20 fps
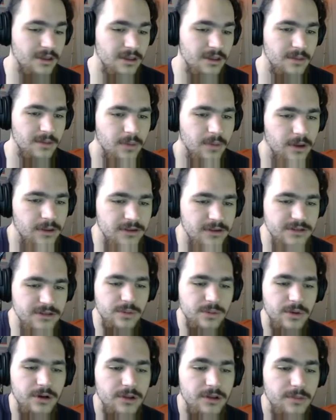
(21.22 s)
but this is
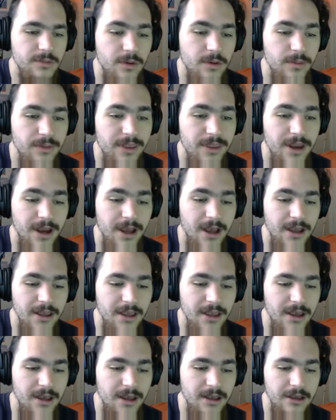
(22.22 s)
one of the Pokemon that
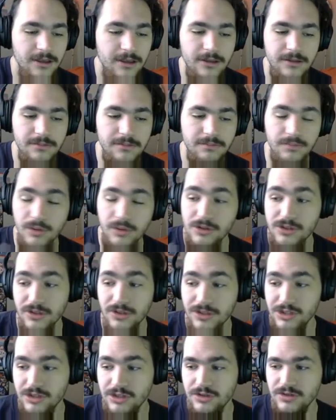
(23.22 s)
I
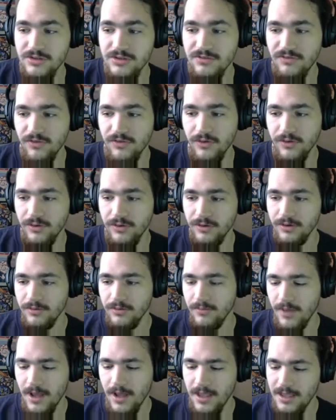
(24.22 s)
personally used for
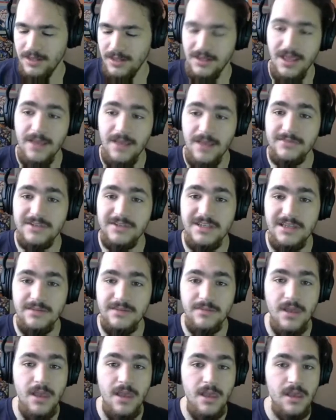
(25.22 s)
my in-game team,
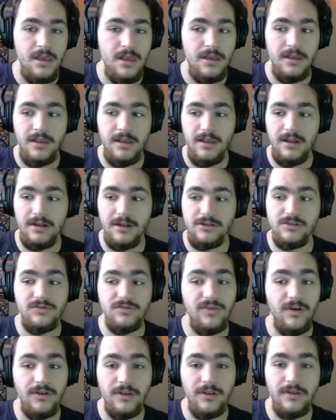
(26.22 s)
and I just
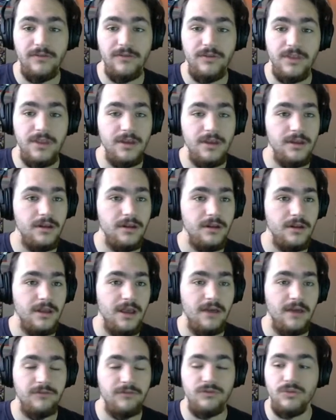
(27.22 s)
fell in love with it
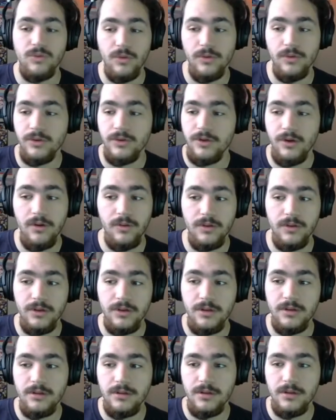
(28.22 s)
after
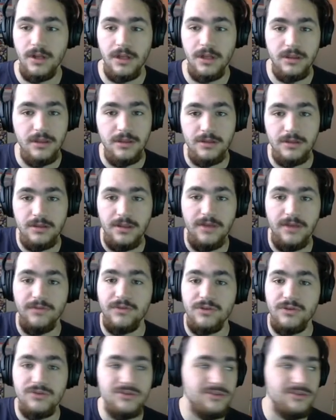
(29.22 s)
Roly-Poly. I think the
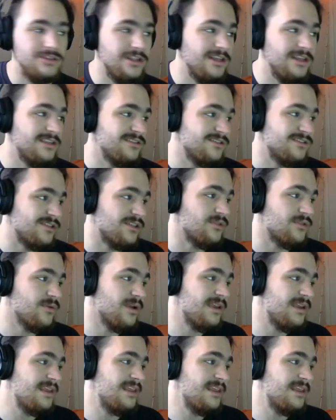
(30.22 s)
evolution slime was great,